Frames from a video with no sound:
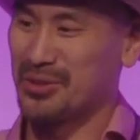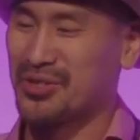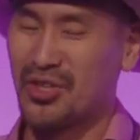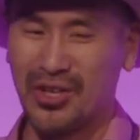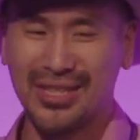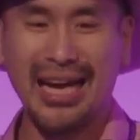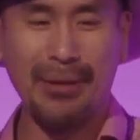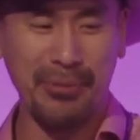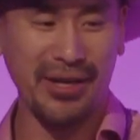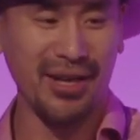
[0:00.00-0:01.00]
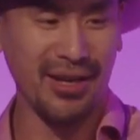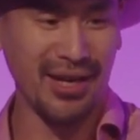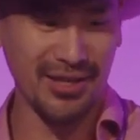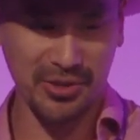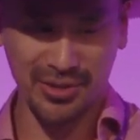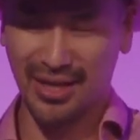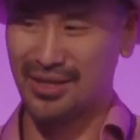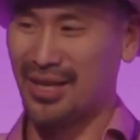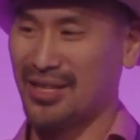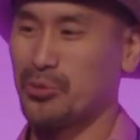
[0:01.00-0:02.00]
starts happening
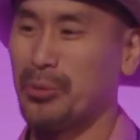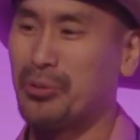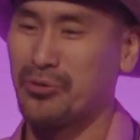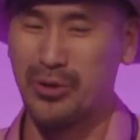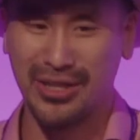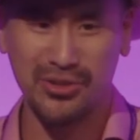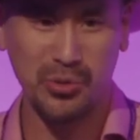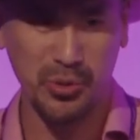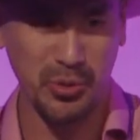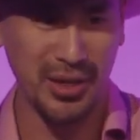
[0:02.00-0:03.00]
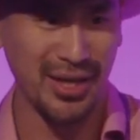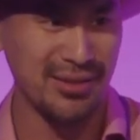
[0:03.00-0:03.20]
as we progress through